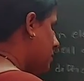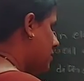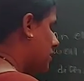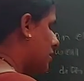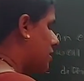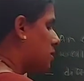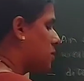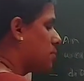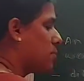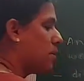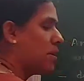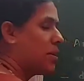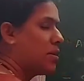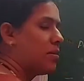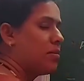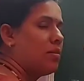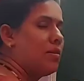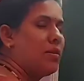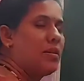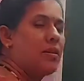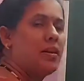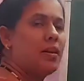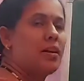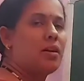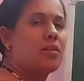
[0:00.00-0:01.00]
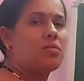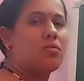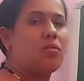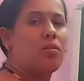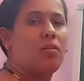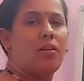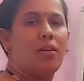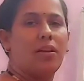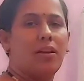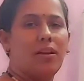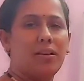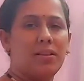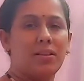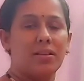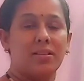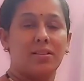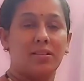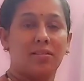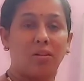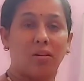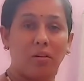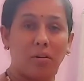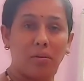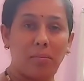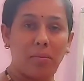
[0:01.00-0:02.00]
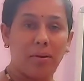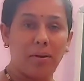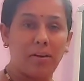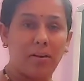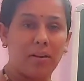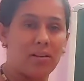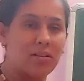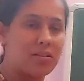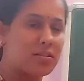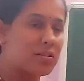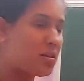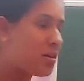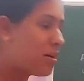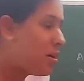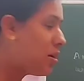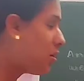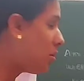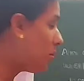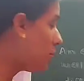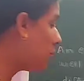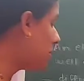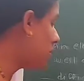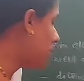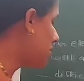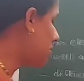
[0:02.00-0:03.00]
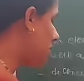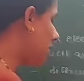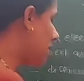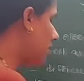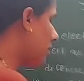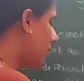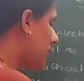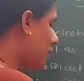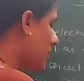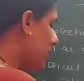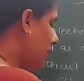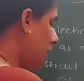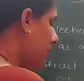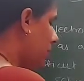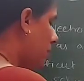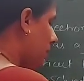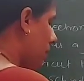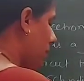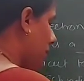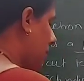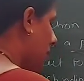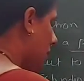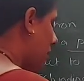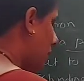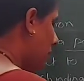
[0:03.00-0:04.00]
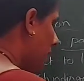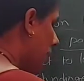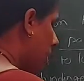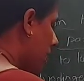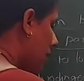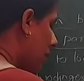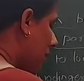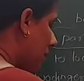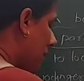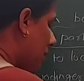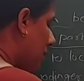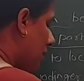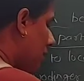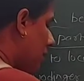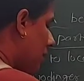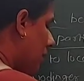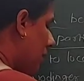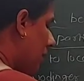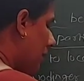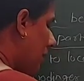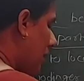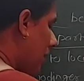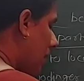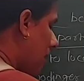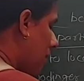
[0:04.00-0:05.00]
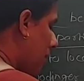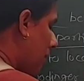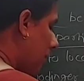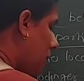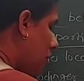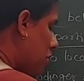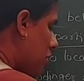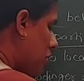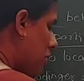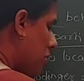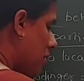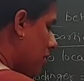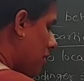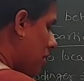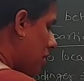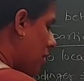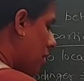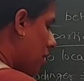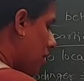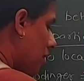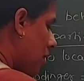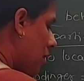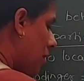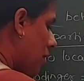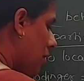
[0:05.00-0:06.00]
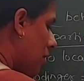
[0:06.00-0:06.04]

Such particular area are called as orbitals, which are nothing but the three-dimensional